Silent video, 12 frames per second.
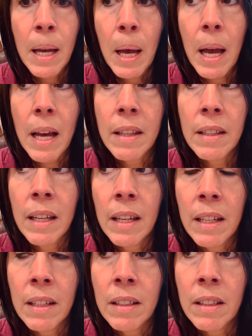And
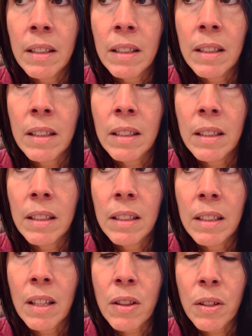then
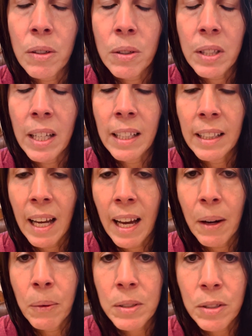the third thing
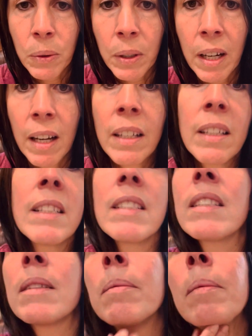that was going on
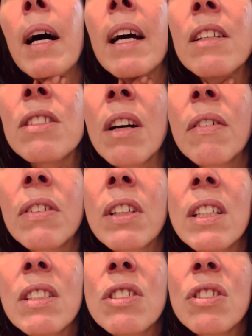is my
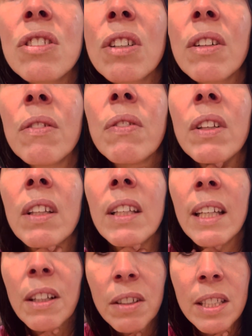esophagus just started
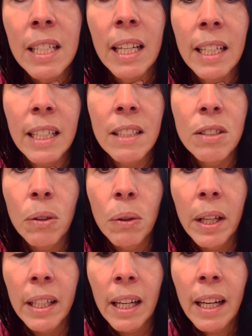feeling irritated. So
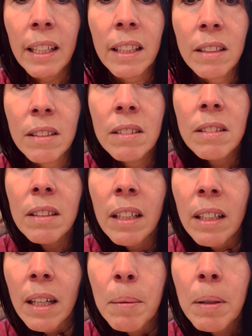like I
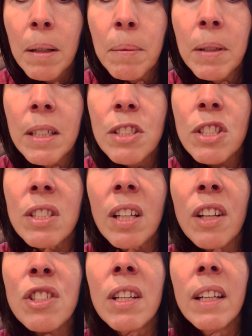just
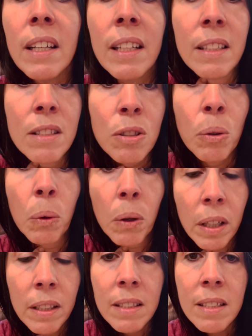touch it and it's
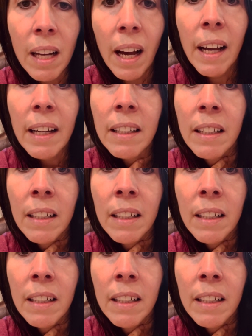sore inside.